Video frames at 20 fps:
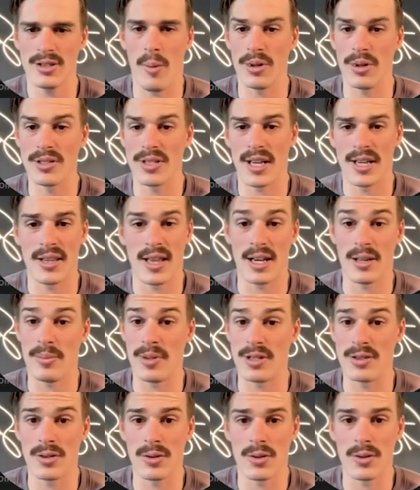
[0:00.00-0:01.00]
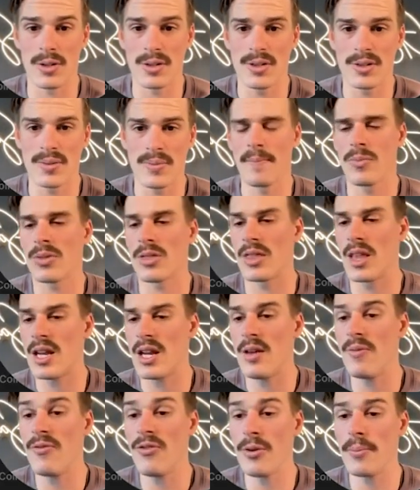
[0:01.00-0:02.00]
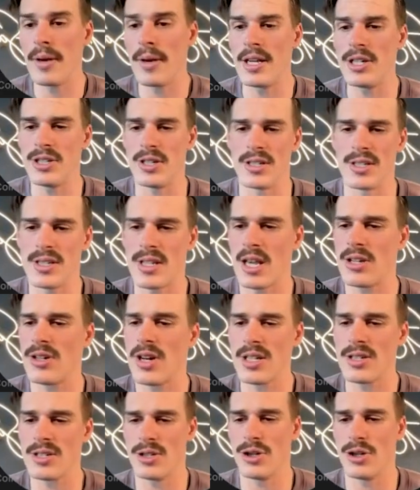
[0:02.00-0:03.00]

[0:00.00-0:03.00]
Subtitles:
Once again, that could be source. And then information, standardized